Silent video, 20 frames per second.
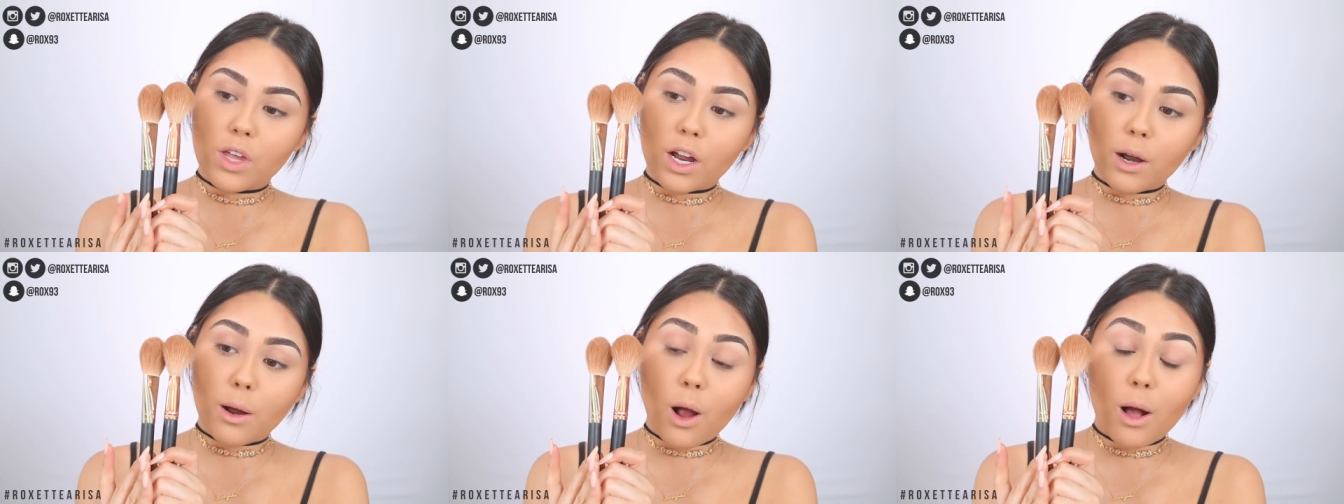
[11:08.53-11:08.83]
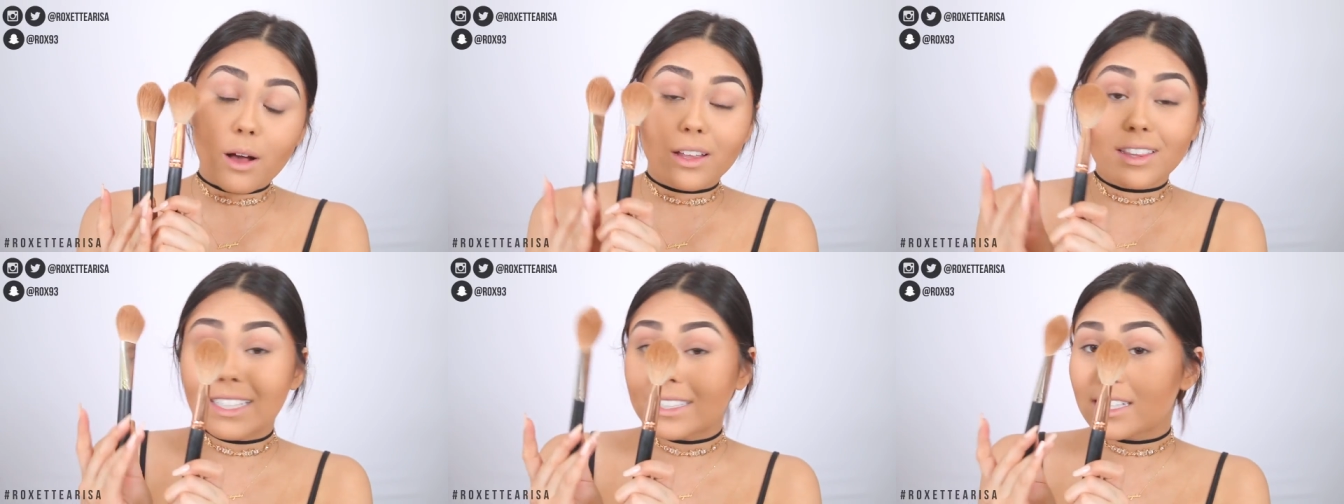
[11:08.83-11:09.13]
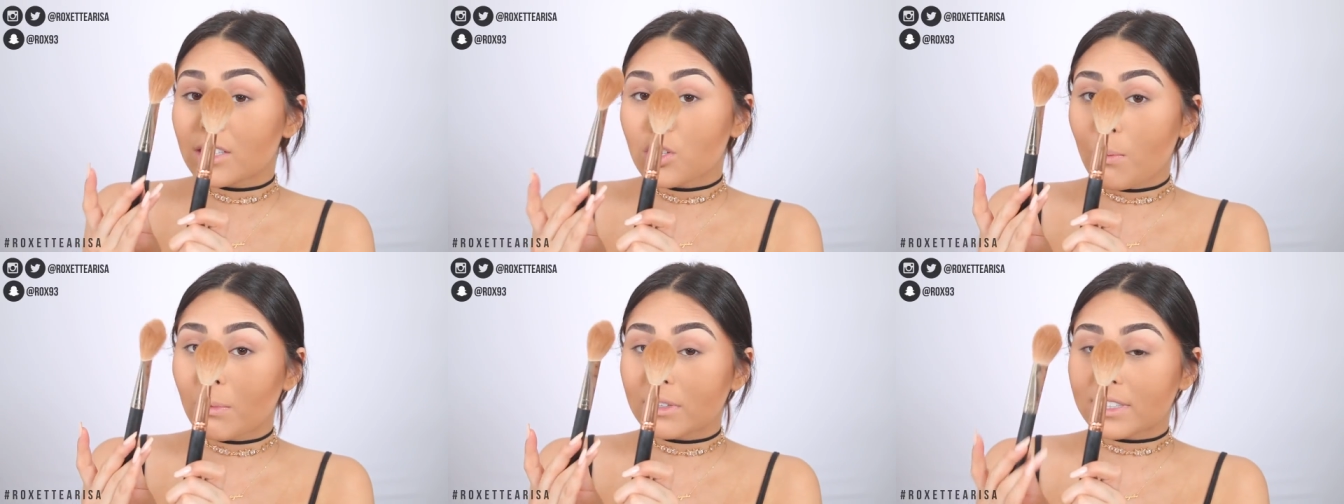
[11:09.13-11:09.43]

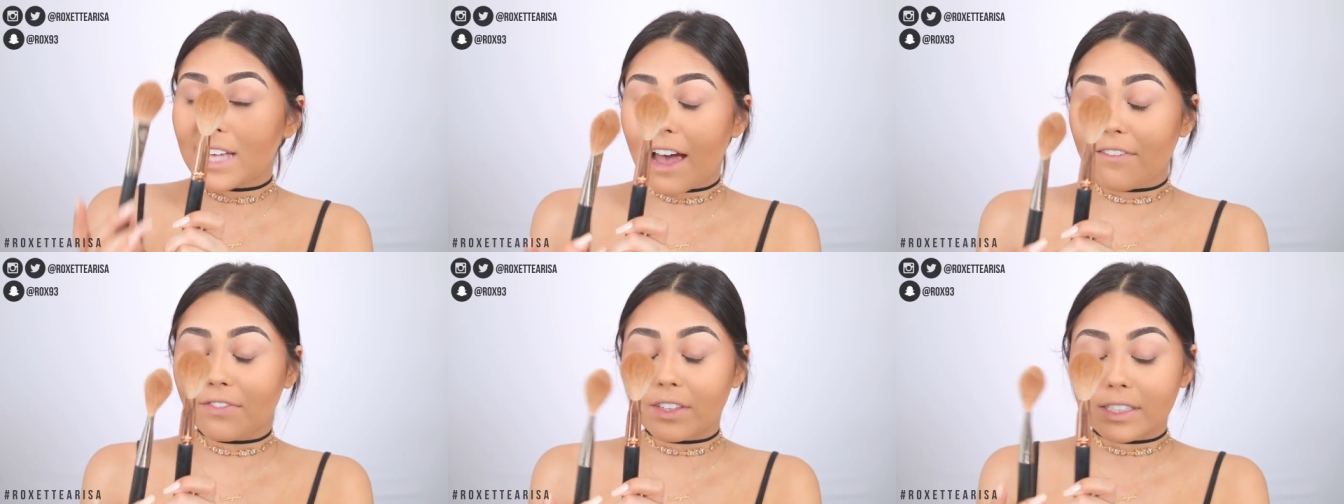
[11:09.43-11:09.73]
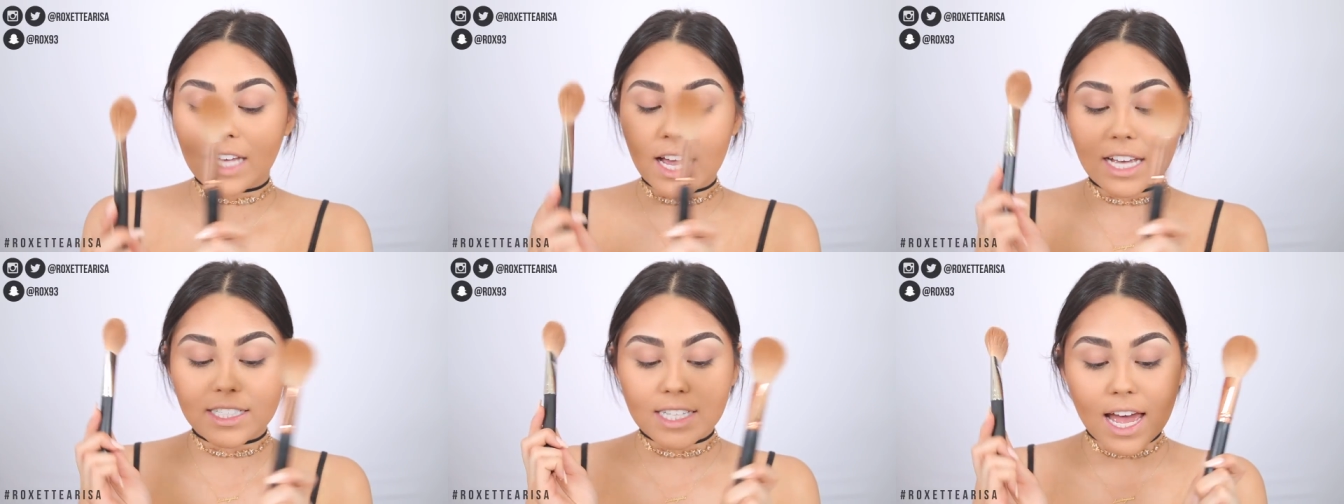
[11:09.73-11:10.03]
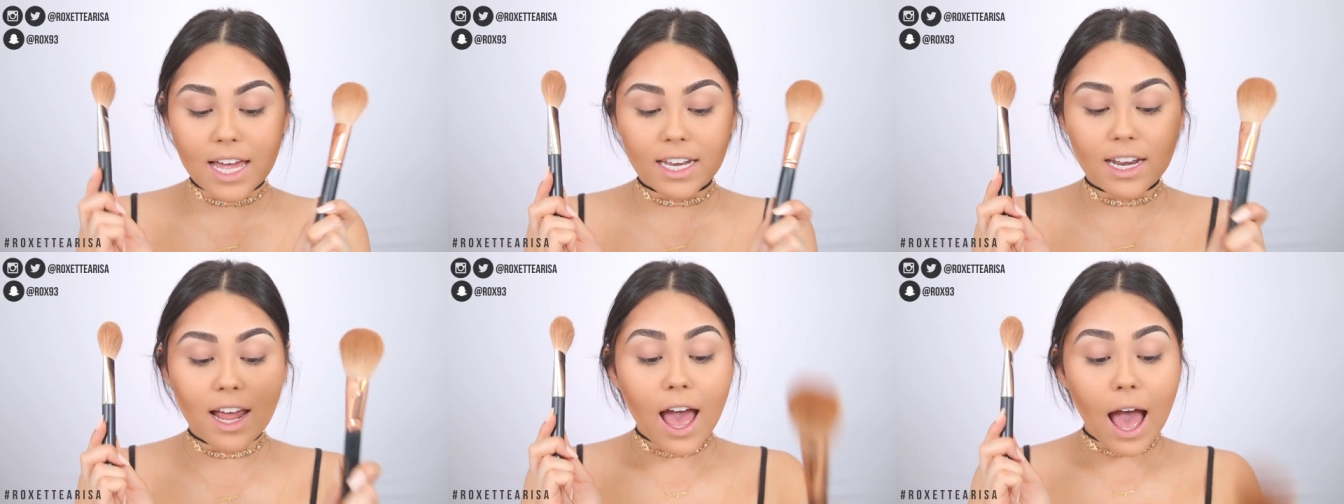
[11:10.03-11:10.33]
This is almost half the size,
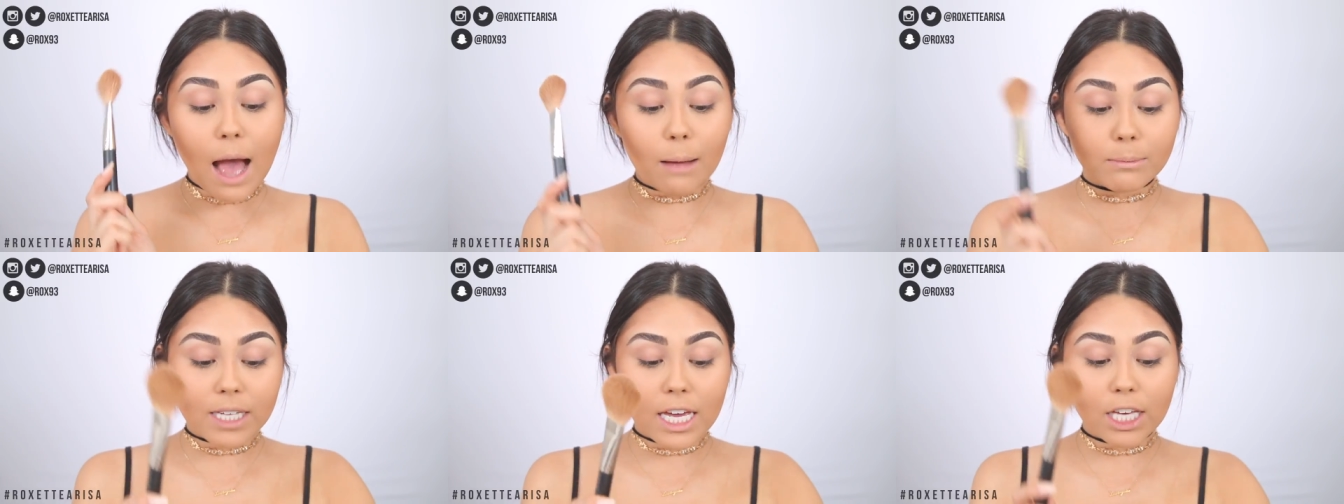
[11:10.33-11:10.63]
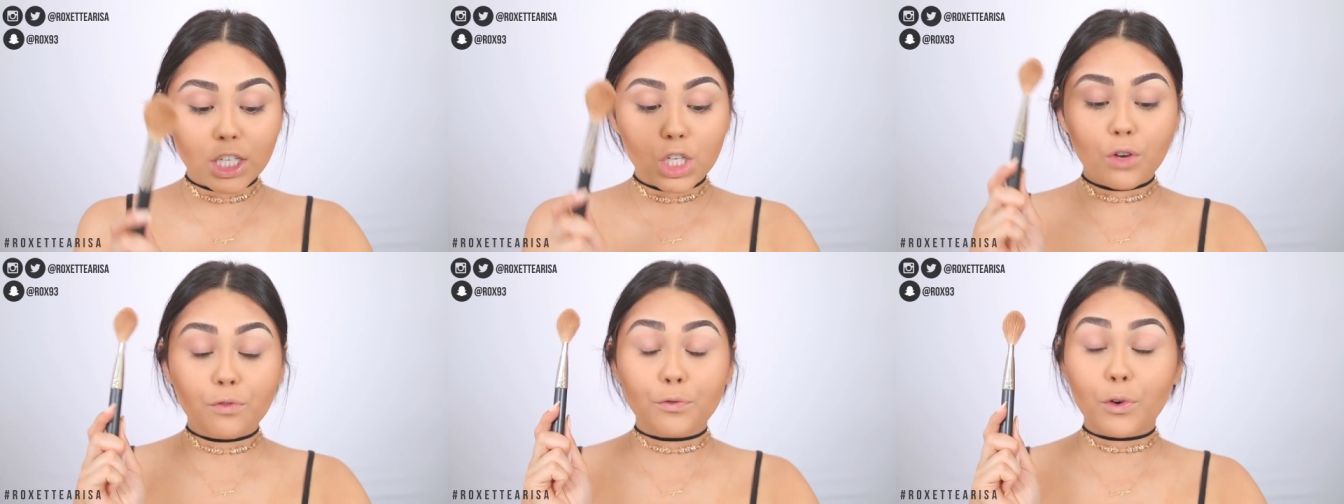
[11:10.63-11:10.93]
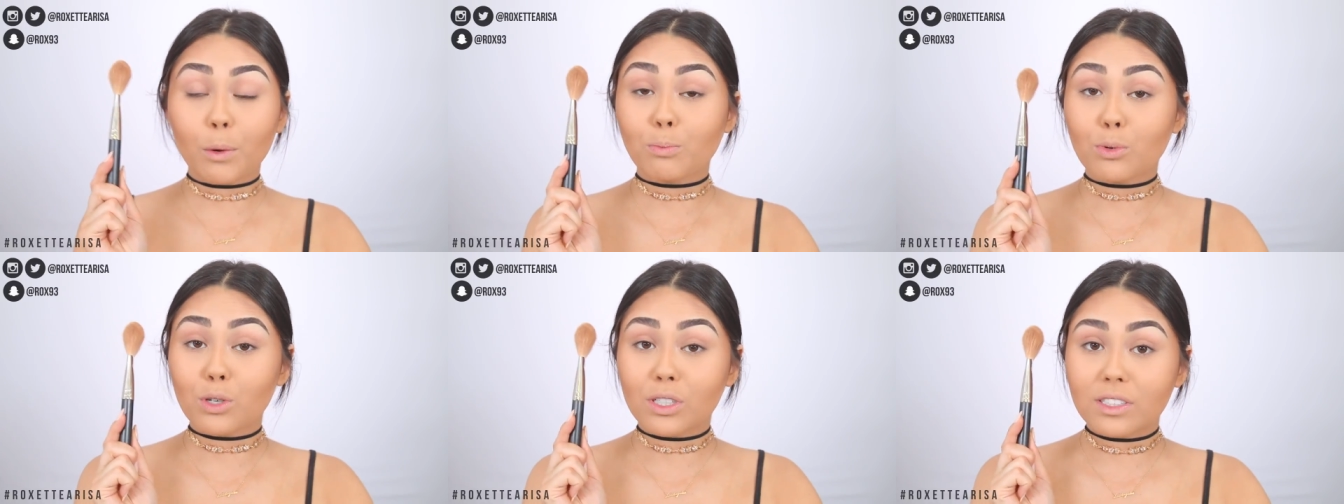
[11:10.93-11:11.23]
and I'm telling you,
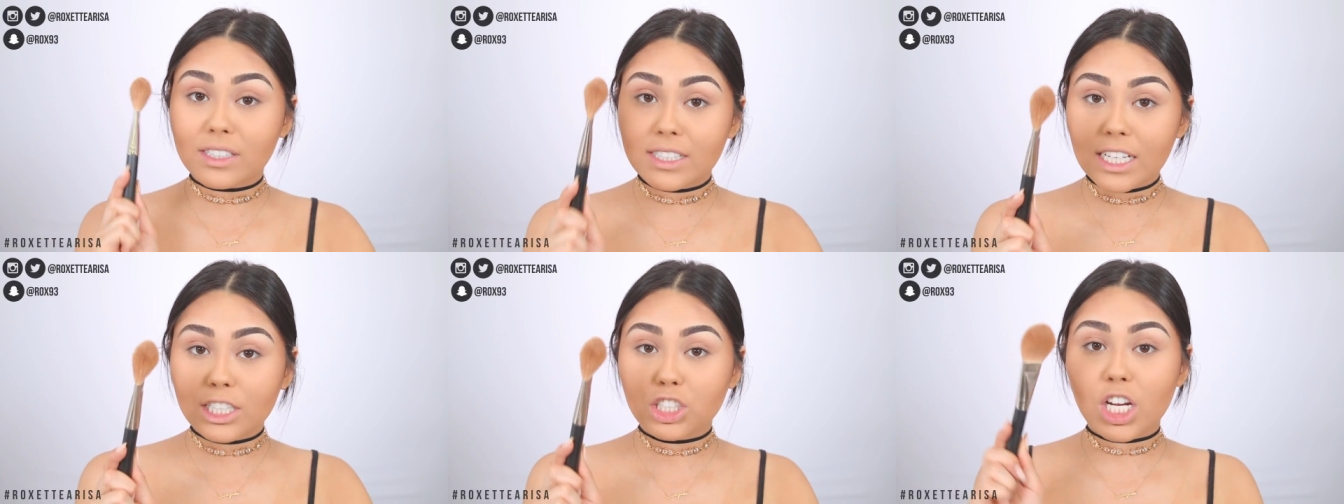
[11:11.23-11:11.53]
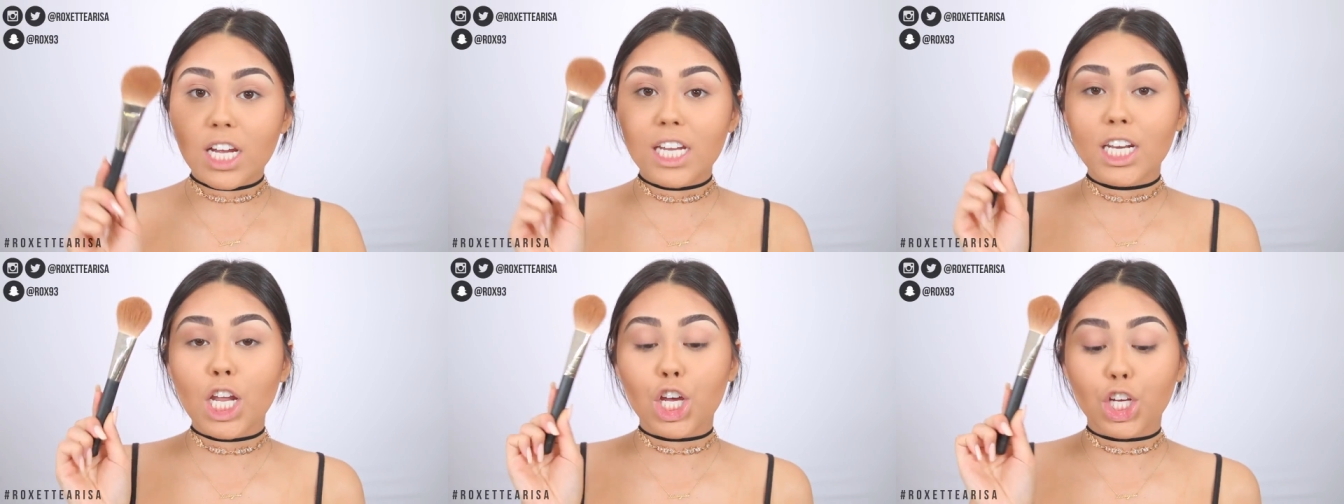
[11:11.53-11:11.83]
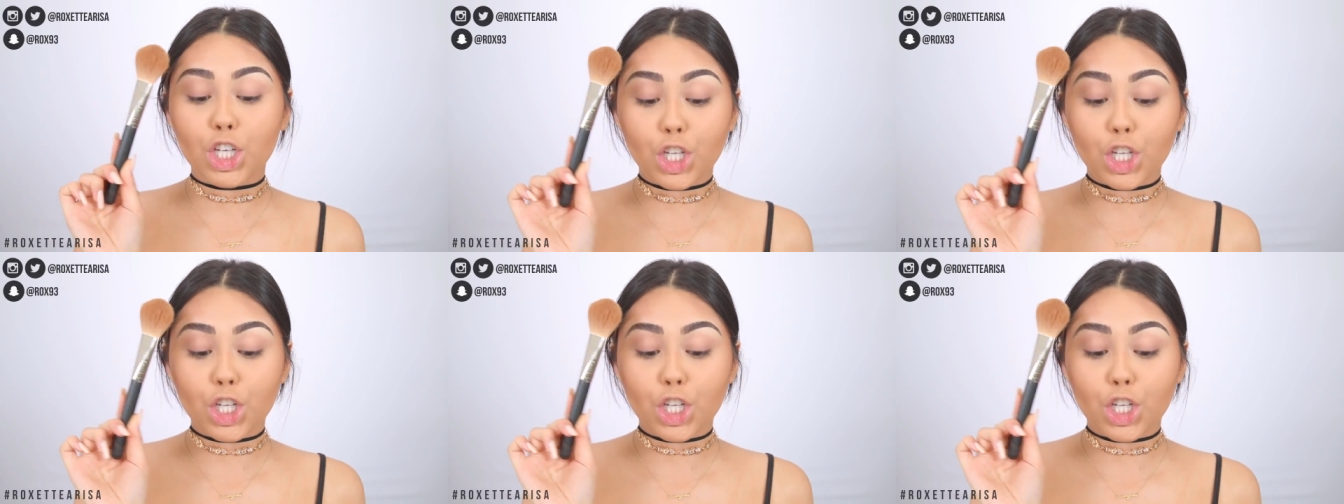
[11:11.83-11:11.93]
for precision,